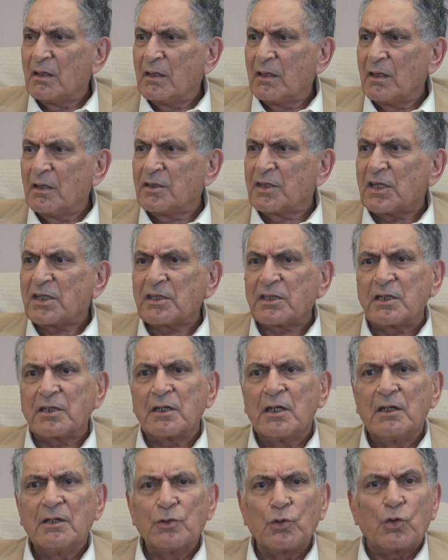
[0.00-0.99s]
He just
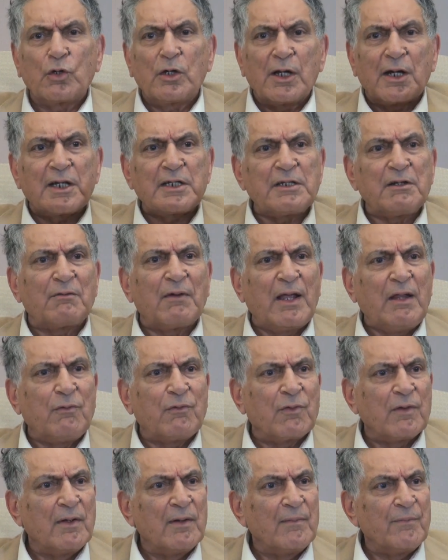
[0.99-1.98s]
took her as a
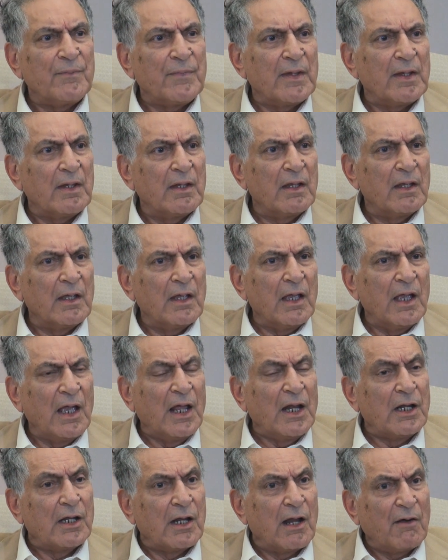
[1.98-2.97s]
wife
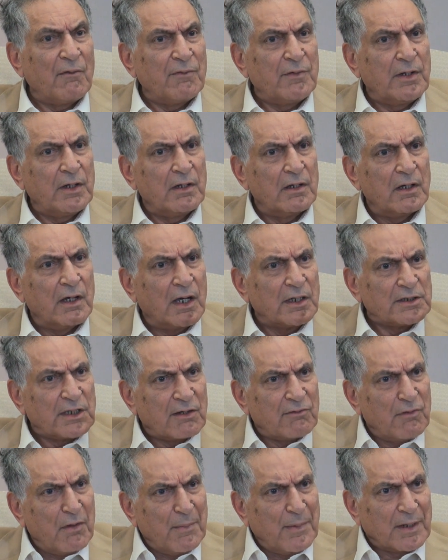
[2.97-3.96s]
and loved
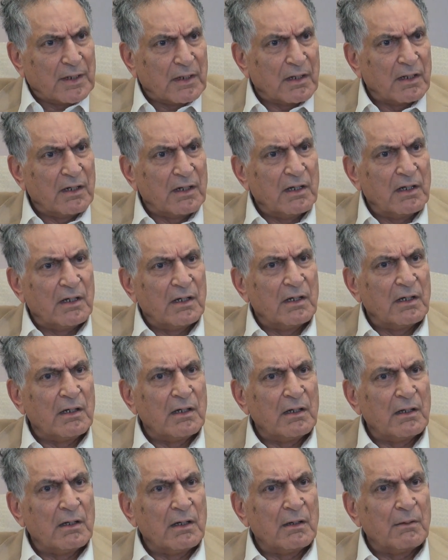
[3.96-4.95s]
other women,
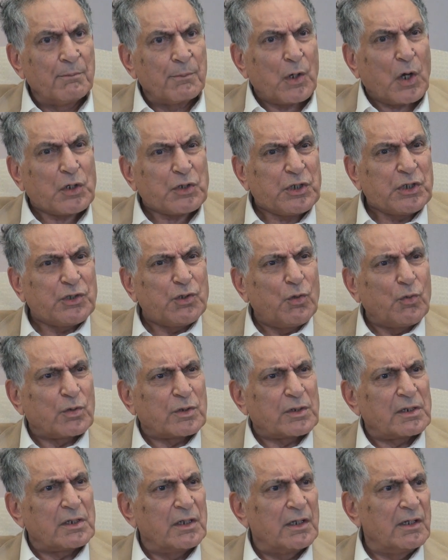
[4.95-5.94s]

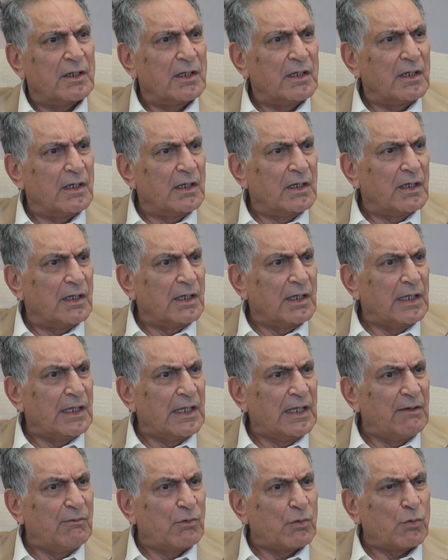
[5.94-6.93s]
prostitutes.
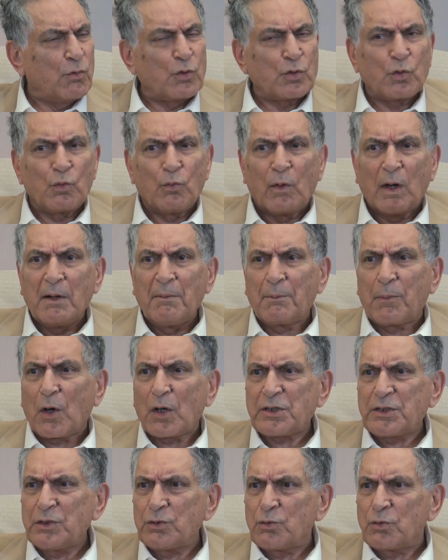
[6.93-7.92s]
He would go to one
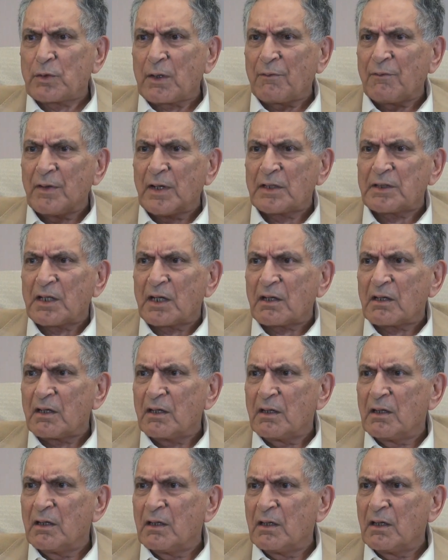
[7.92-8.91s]
prostitute after another,
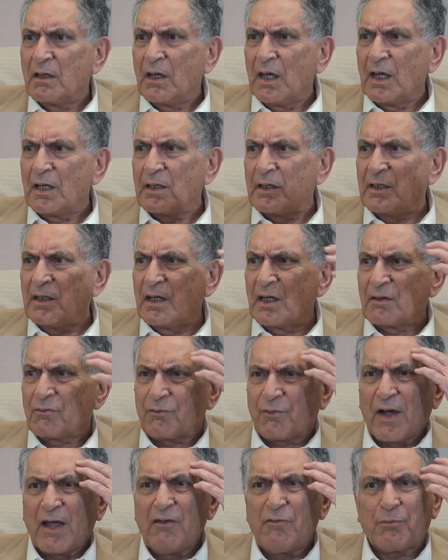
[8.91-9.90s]
and he had
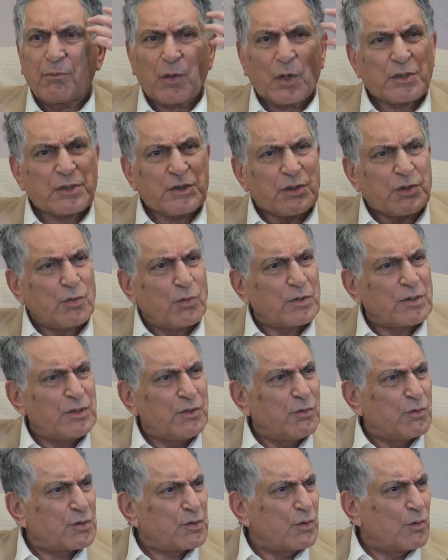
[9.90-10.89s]
five prostitutes he
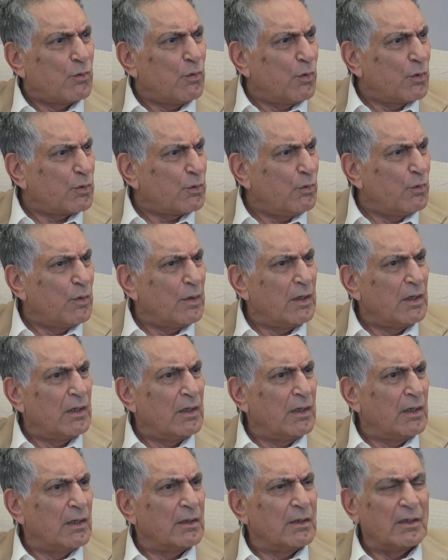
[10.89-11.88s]
used to go to.
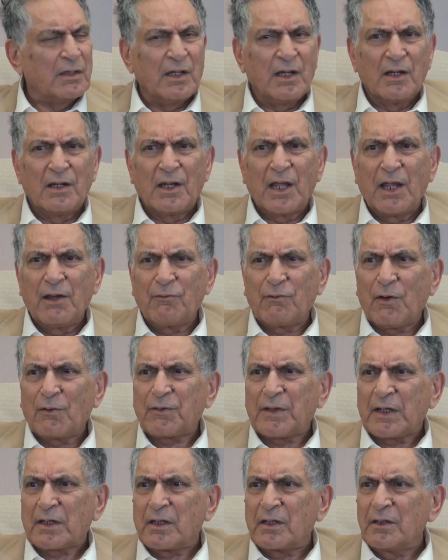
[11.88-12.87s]
The life of
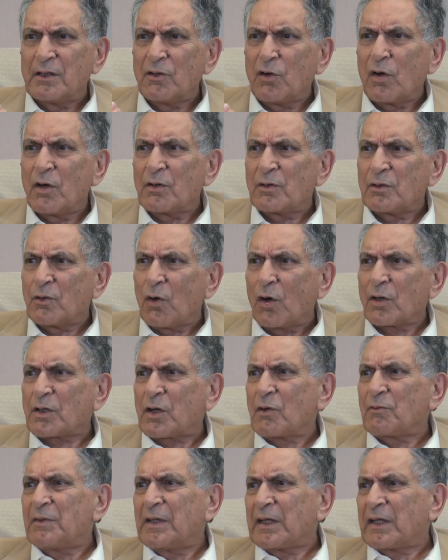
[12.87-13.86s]
that
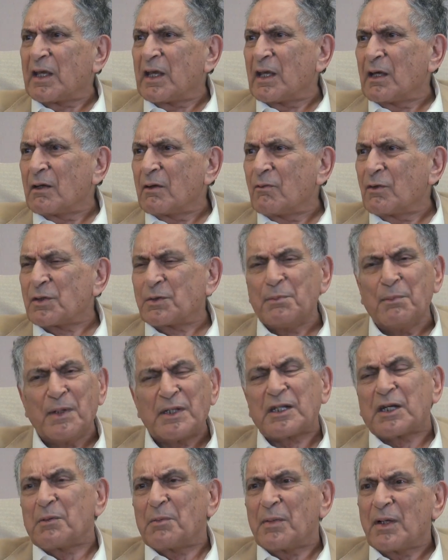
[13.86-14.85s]
daughter of the king was
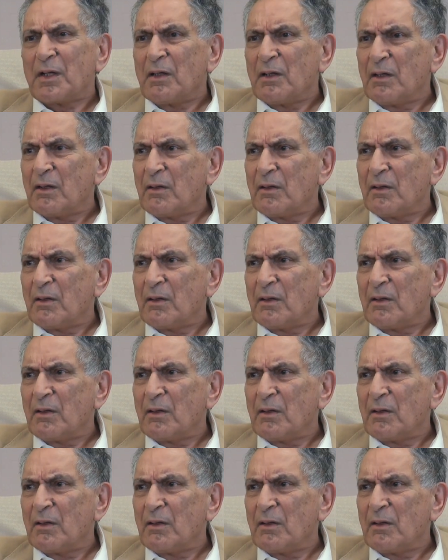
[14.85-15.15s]
miserable.